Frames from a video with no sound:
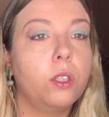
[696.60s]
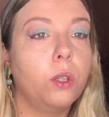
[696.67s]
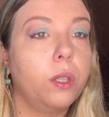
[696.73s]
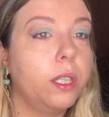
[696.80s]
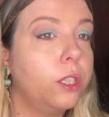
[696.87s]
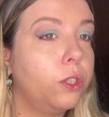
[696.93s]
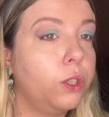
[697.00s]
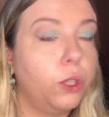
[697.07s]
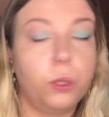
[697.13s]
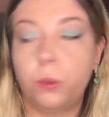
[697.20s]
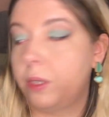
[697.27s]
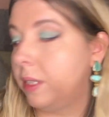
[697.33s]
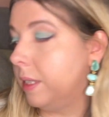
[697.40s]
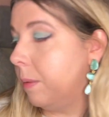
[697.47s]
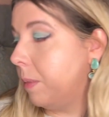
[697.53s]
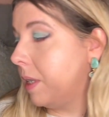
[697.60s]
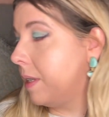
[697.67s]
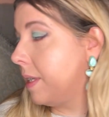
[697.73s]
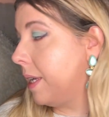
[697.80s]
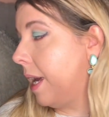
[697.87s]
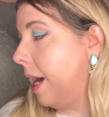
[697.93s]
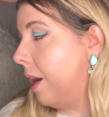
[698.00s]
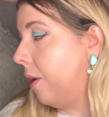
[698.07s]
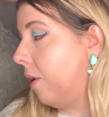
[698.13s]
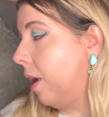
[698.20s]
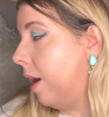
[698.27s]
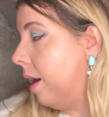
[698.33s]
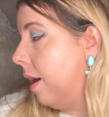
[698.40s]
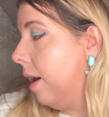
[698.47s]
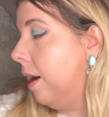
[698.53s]
going to use the
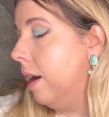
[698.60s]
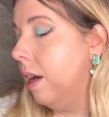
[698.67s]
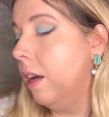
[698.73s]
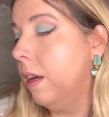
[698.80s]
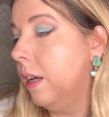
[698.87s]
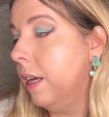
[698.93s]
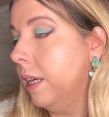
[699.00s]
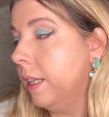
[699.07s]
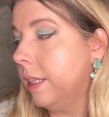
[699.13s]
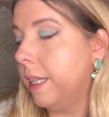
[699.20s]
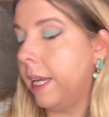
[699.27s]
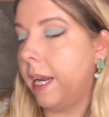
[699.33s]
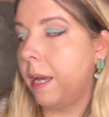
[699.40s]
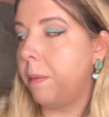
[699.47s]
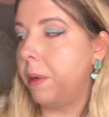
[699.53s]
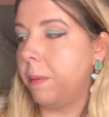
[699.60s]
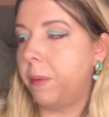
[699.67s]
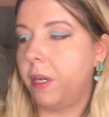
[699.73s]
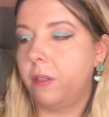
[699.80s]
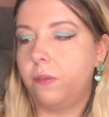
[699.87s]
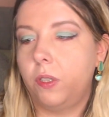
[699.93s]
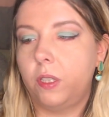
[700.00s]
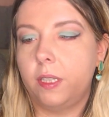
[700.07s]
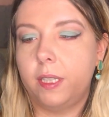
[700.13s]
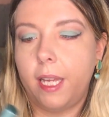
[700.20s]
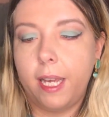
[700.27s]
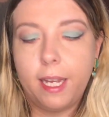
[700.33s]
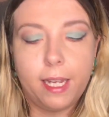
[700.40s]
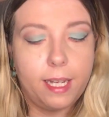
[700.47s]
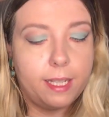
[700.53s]
mascara that I prepared for
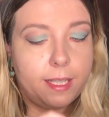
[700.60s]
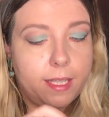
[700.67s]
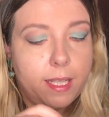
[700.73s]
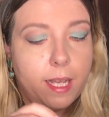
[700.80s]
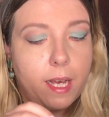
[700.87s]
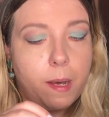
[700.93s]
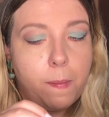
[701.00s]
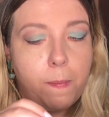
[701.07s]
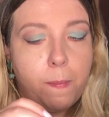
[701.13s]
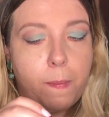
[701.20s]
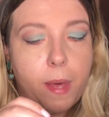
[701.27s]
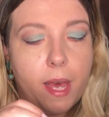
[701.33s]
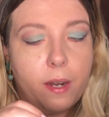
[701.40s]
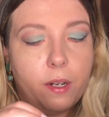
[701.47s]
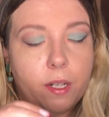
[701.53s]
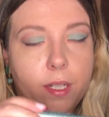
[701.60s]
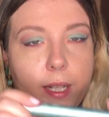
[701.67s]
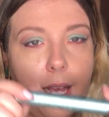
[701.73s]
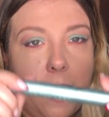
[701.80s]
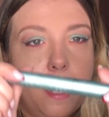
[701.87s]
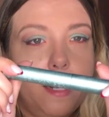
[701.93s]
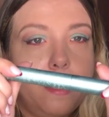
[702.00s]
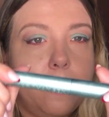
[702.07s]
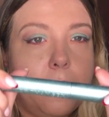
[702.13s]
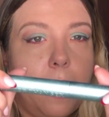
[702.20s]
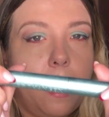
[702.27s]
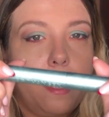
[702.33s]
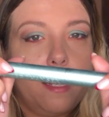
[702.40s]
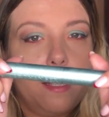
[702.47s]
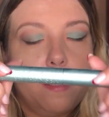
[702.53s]
today. It's the Better Than
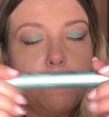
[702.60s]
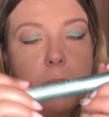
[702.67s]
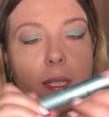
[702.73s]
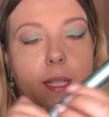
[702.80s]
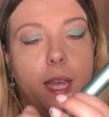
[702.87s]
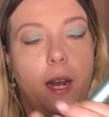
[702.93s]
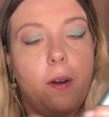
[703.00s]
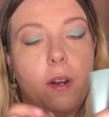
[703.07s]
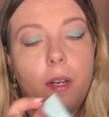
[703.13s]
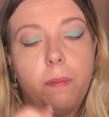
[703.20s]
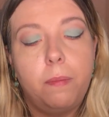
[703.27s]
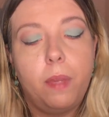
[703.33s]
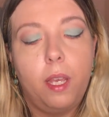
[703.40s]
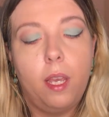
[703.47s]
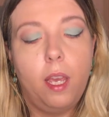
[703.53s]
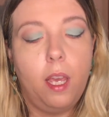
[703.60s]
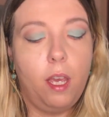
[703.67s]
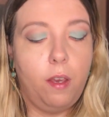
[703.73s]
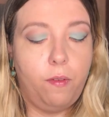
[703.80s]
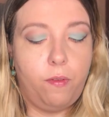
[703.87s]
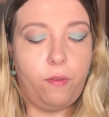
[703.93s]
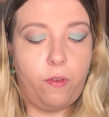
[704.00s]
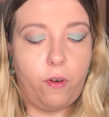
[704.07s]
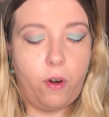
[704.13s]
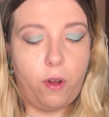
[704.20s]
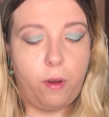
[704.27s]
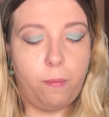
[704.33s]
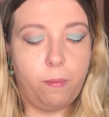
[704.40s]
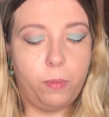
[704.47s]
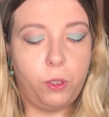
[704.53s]
Sex mascara
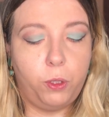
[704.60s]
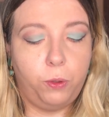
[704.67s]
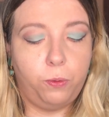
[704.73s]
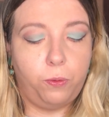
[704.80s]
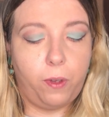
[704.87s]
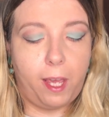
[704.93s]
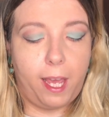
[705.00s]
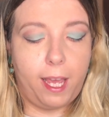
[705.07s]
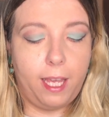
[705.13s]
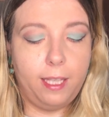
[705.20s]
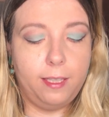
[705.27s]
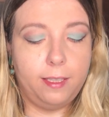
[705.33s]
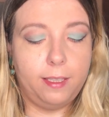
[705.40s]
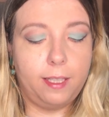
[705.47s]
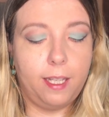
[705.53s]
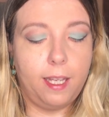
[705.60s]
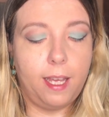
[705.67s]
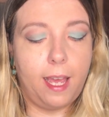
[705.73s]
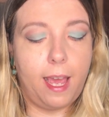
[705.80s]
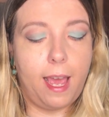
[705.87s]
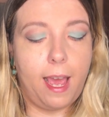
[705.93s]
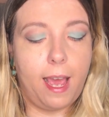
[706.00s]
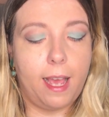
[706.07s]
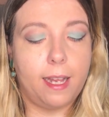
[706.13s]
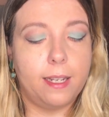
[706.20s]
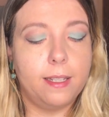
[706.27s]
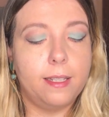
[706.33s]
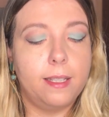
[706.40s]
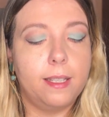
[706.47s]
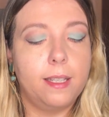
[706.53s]
from Too Faced.
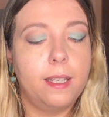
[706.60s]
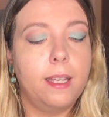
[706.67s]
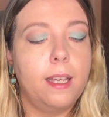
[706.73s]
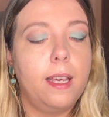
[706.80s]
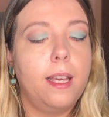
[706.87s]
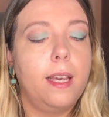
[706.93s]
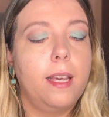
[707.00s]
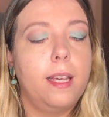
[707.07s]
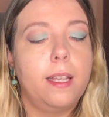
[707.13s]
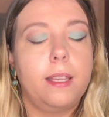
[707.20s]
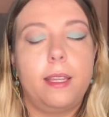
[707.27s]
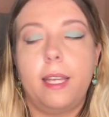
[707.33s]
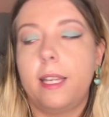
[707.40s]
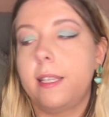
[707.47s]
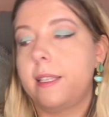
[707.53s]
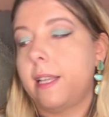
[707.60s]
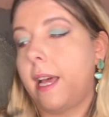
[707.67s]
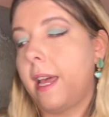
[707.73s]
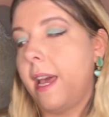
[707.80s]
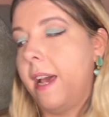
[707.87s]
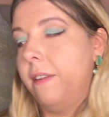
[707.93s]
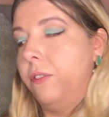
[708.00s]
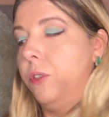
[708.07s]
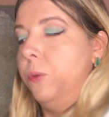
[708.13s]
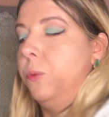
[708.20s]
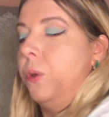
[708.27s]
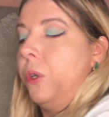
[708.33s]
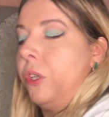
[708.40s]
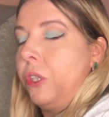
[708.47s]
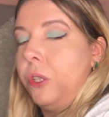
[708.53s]
And this, I have to
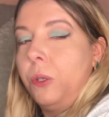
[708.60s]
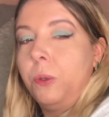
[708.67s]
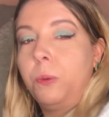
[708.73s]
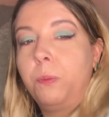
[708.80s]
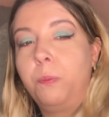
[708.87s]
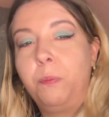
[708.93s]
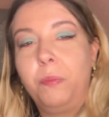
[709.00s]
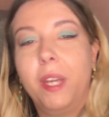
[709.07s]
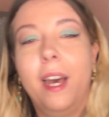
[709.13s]
warn you,